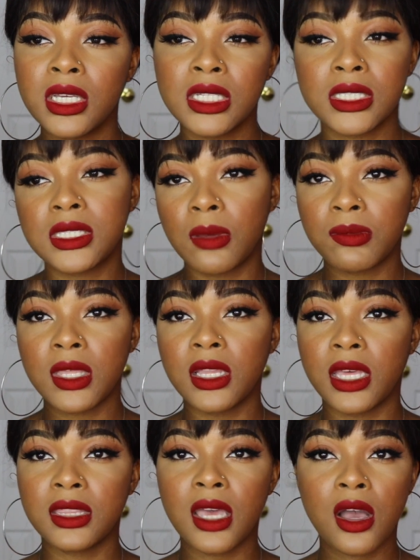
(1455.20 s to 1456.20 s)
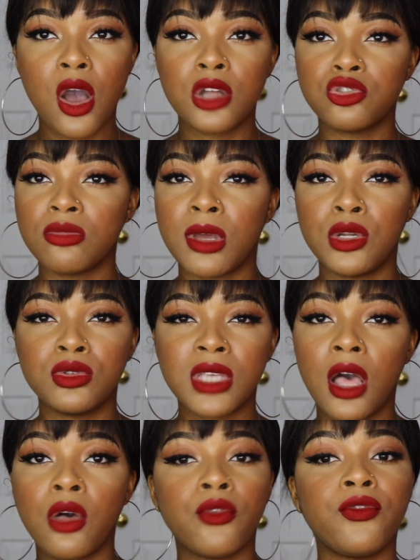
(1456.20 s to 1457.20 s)
something like that, contour my nose.
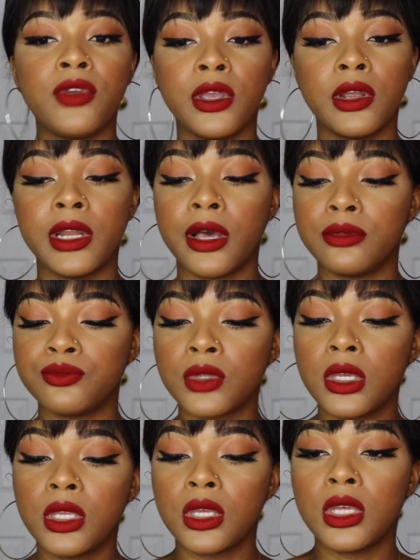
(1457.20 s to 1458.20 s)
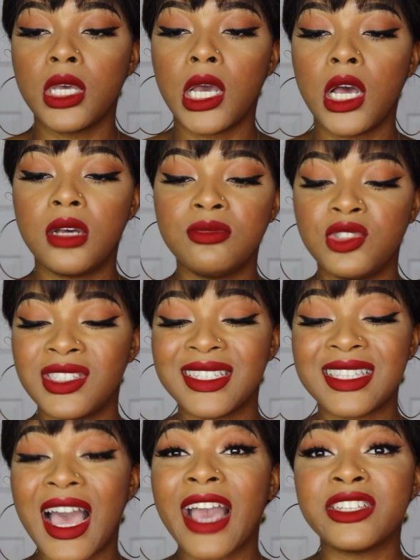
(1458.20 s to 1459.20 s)
I'll figure it out. Use this as
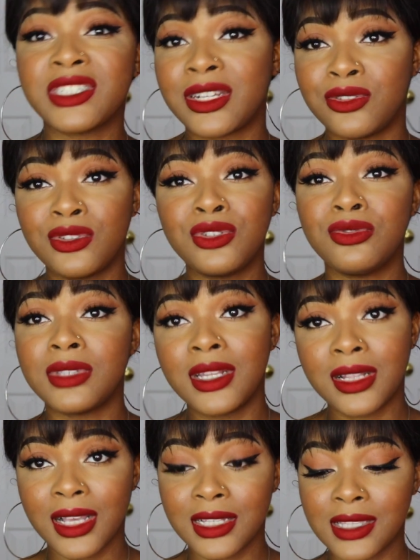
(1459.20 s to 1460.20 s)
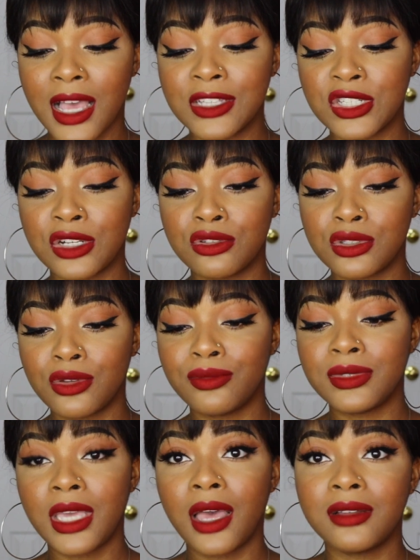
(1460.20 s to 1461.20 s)
an eyeshadow. You can use anything as an eyeshadow. So,
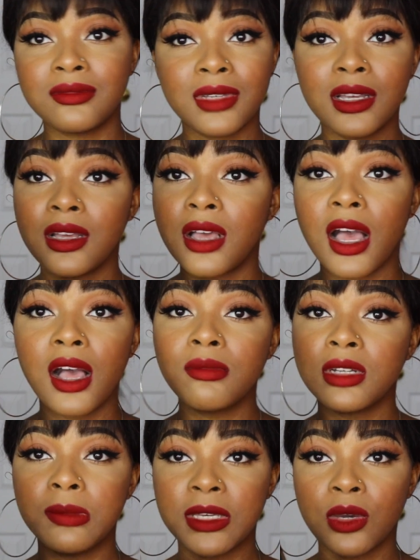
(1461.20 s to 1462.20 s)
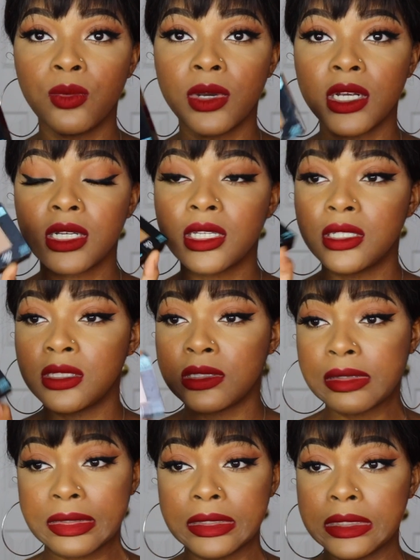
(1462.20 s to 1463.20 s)
yeah, I'm going to make it work.
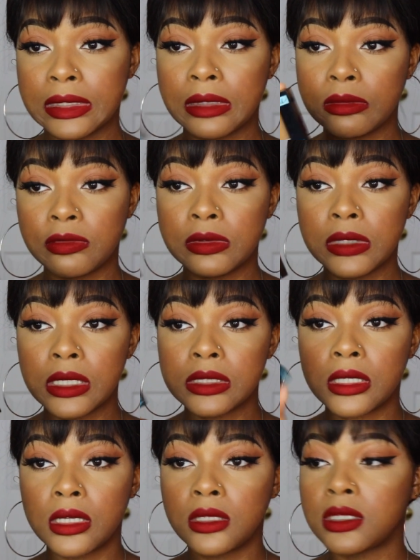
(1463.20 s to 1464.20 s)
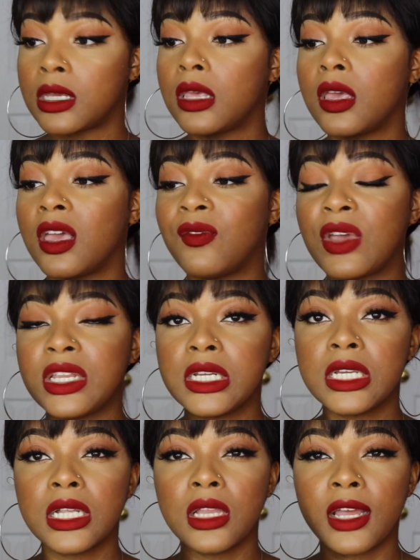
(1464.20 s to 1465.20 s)
You know, if it doesn't, if I need to
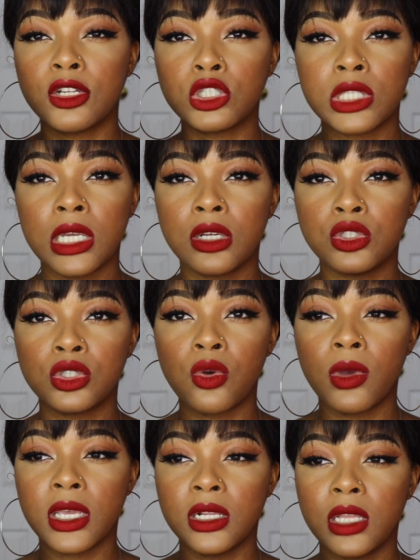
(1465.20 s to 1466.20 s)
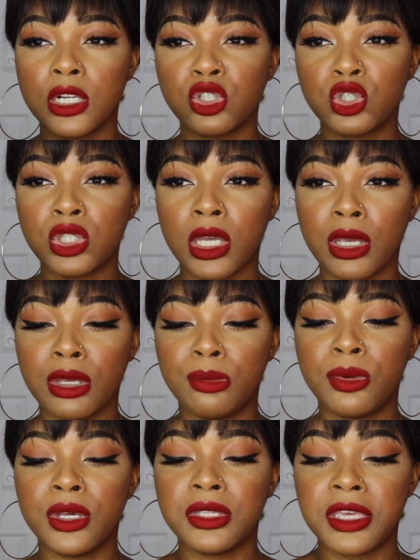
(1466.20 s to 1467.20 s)
get a lighter shade, I'll just go and get a lighter shade.
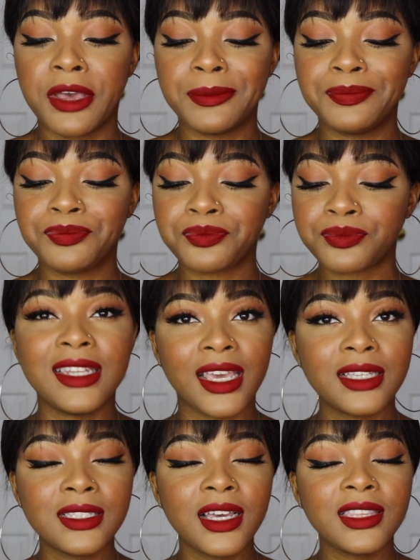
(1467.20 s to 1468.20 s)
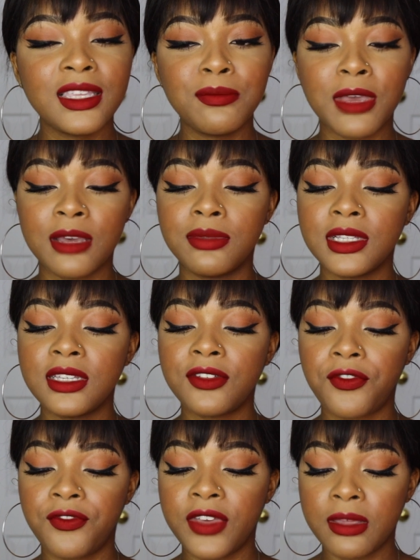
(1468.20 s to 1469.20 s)
But yeah, next I got the Maybelline
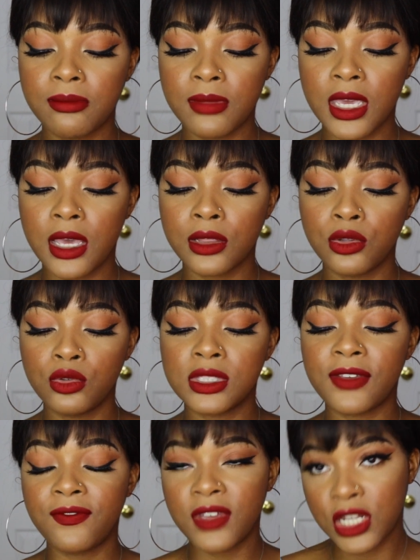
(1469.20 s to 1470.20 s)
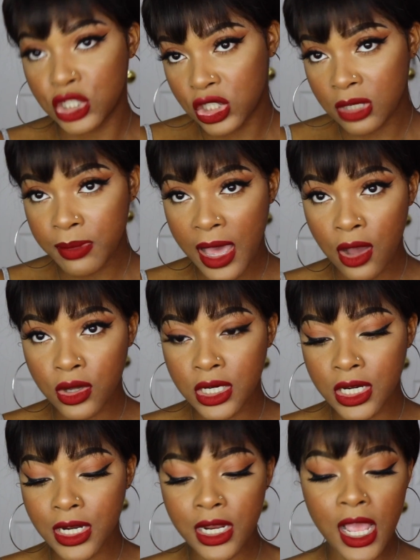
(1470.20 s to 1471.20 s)
Fit Me Loose Finishing
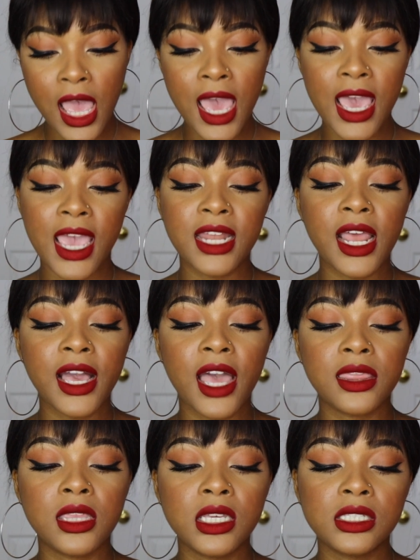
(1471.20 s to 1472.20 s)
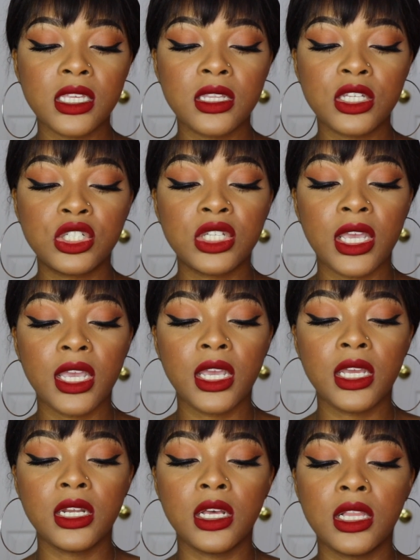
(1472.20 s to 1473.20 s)
Powder, and I got this in the
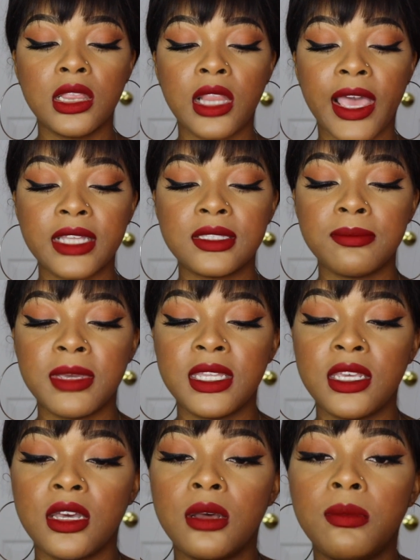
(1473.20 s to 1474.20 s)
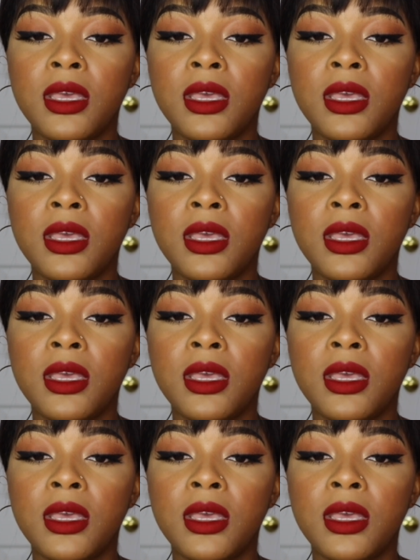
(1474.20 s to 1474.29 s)
shade Light Medium,